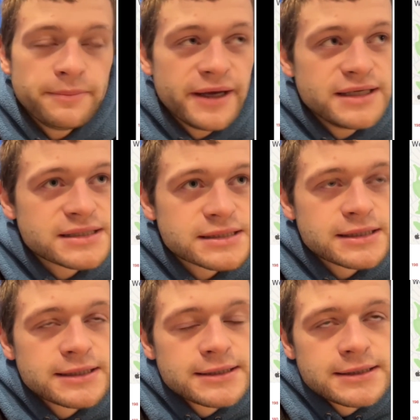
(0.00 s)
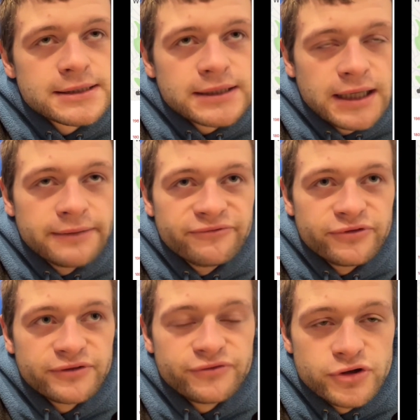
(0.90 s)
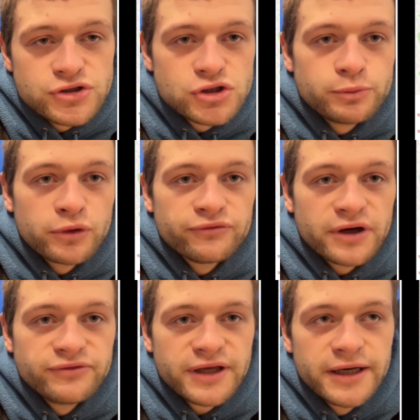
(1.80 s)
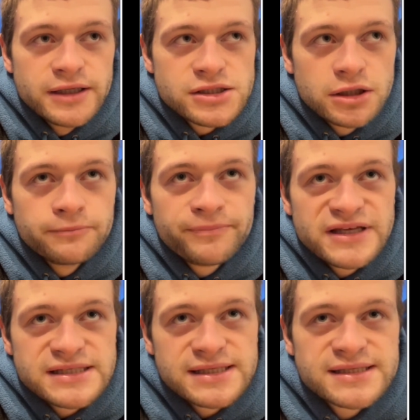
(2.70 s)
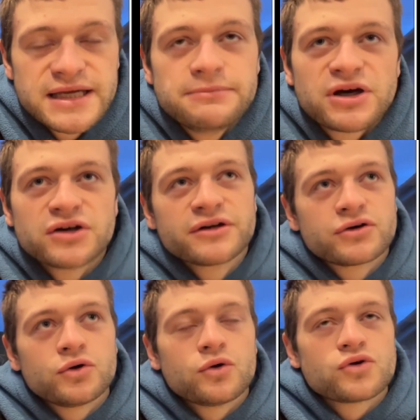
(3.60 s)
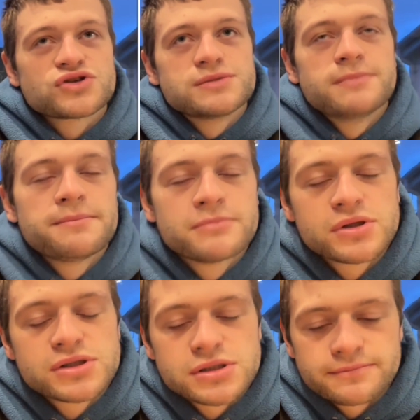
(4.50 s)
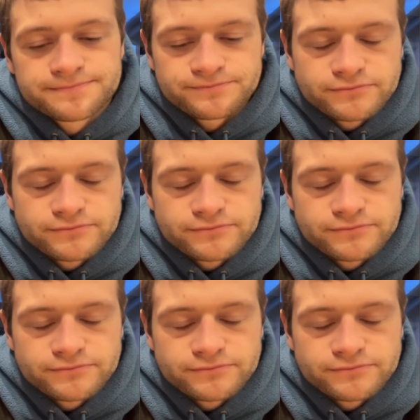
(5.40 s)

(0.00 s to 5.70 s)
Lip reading: pace for the first 2.5K. So this is the same kind of course as Mumbles